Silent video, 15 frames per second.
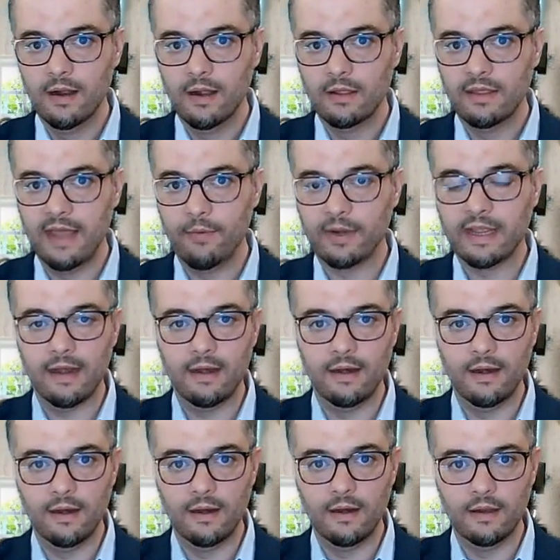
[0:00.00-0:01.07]
they would
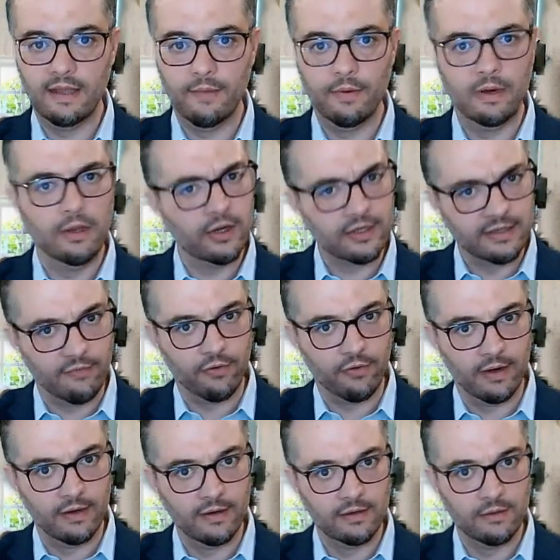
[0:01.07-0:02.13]
look different.
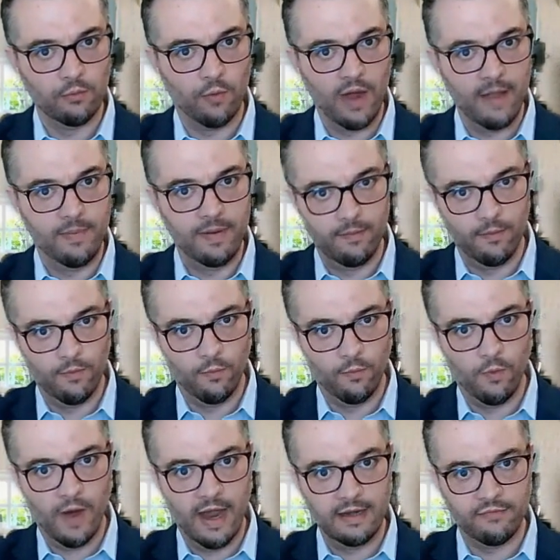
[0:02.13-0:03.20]

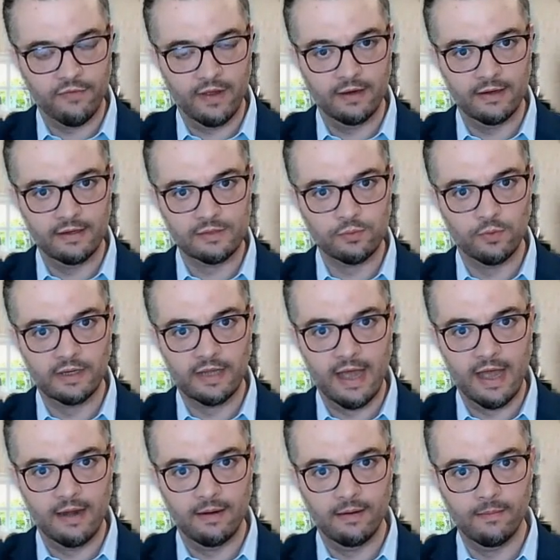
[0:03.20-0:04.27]
White defendants would
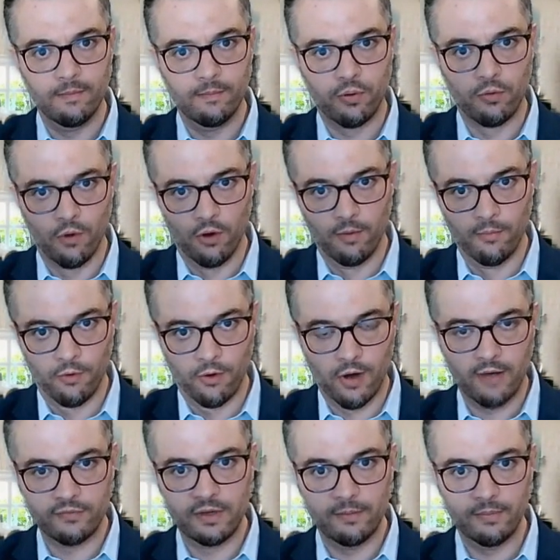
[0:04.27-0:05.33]
get parole more
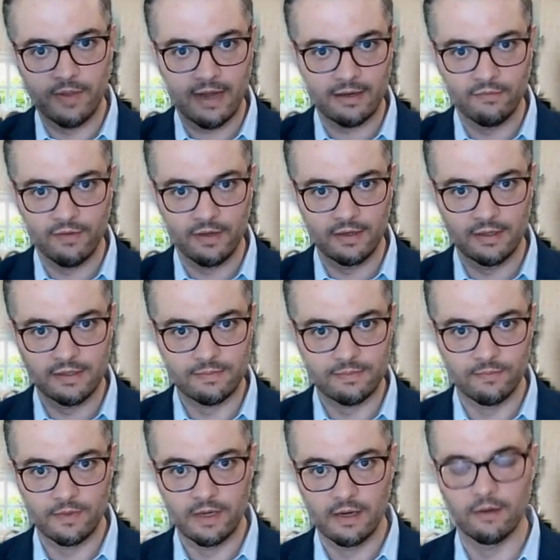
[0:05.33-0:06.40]
often, Black defendants,
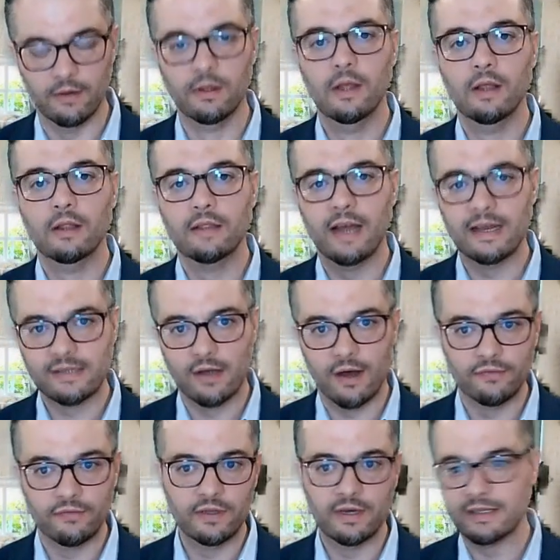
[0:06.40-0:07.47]
less
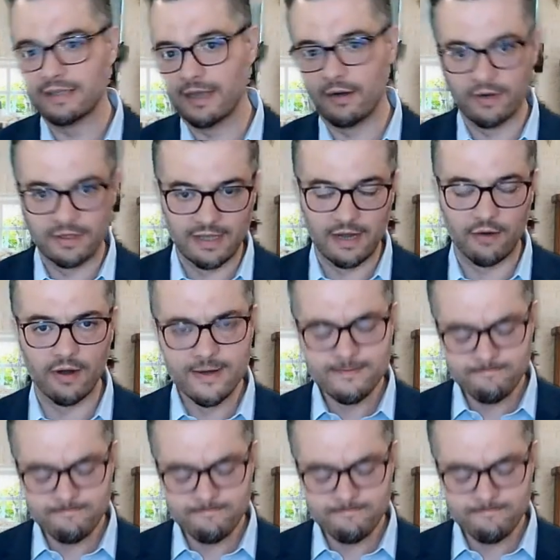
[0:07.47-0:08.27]
often, et cetera, et cetera.